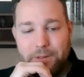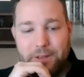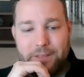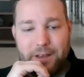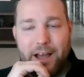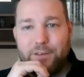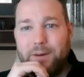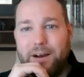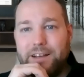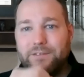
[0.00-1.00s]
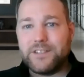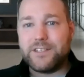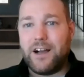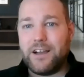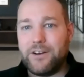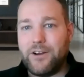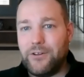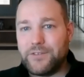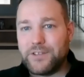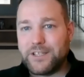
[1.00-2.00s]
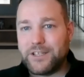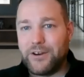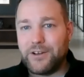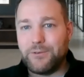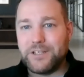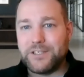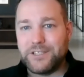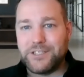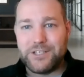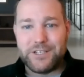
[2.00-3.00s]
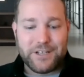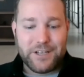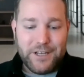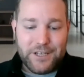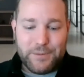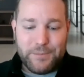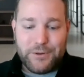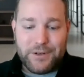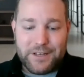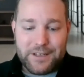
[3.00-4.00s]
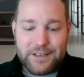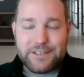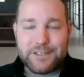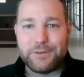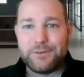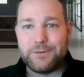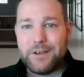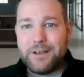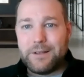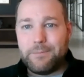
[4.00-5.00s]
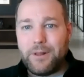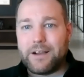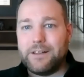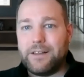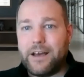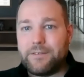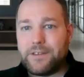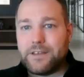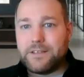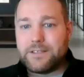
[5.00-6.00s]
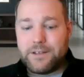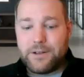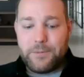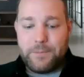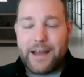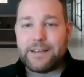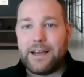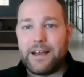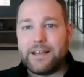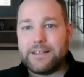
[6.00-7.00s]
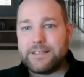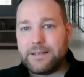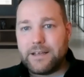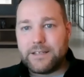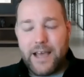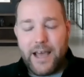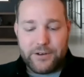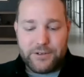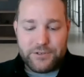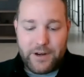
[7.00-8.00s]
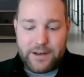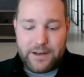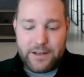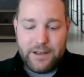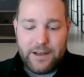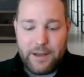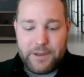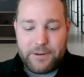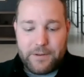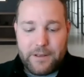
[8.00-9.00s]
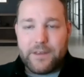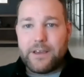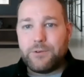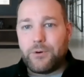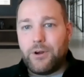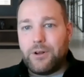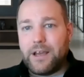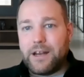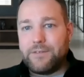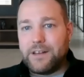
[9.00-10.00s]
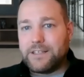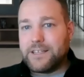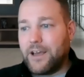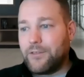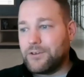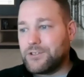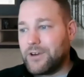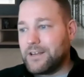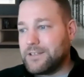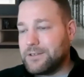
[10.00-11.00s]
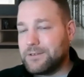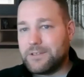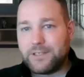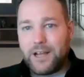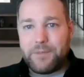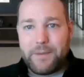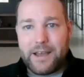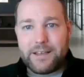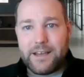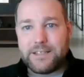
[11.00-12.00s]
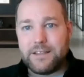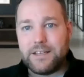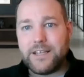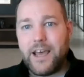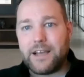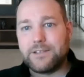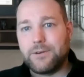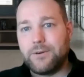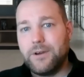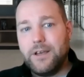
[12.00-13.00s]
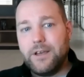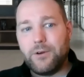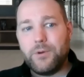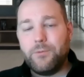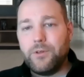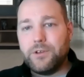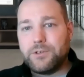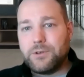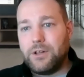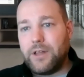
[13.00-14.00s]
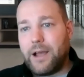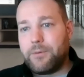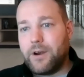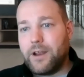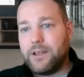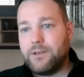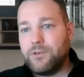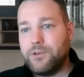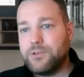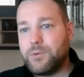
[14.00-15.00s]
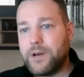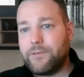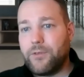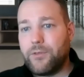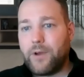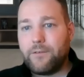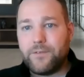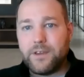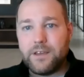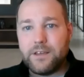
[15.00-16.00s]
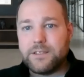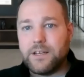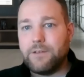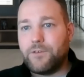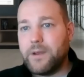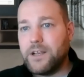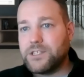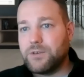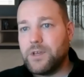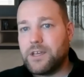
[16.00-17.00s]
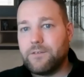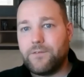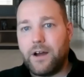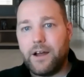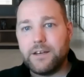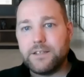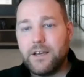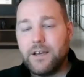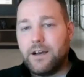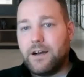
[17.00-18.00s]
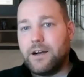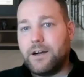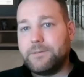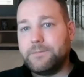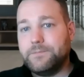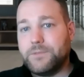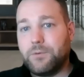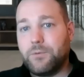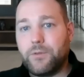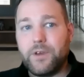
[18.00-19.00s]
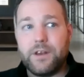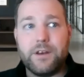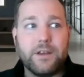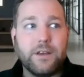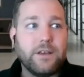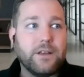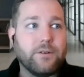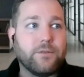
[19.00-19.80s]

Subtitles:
the hive mind of the SOC and all of the security researching community to block a lot of these, bad guys and attackers, right? I mean, in the end, we're all kind of in it together trying to stop the bad guys in the attack. So, we really do collaborate, use whatever threat feeds and information we can find, within the